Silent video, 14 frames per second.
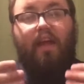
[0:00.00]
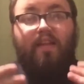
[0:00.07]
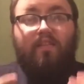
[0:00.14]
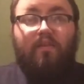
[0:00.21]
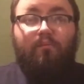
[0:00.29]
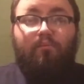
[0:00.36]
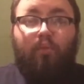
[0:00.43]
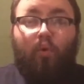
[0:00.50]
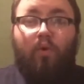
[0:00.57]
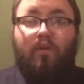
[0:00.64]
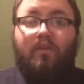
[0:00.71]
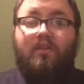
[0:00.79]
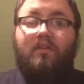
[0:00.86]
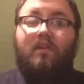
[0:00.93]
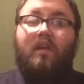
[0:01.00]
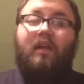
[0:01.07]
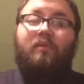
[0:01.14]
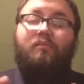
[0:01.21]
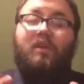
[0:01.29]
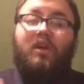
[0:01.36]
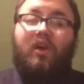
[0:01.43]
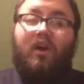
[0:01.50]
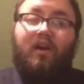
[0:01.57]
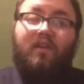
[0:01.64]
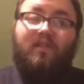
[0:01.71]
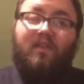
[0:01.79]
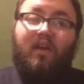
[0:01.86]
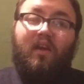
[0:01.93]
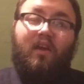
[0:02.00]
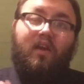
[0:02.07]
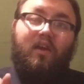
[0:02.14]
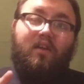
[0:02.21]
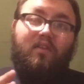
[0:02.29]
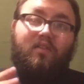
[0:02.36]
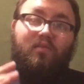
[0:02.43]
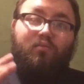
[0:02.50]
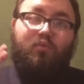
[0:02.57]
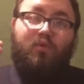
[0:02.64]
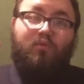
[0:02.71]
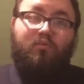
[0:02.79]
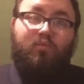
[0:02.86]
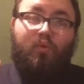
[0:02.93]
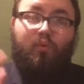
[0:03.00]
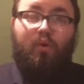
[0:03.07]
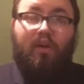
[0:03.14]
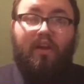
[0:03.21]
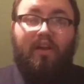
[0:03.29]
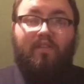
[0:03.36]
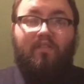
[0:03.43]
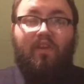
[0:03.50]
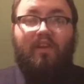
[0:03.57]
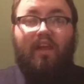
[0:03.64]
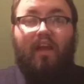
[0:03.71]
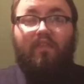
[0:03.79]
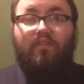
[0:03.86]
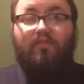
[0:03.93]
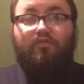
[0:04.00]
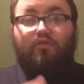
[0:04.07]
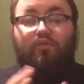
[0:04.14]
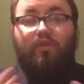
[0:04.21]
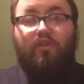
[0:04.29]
it's important, because we're working together to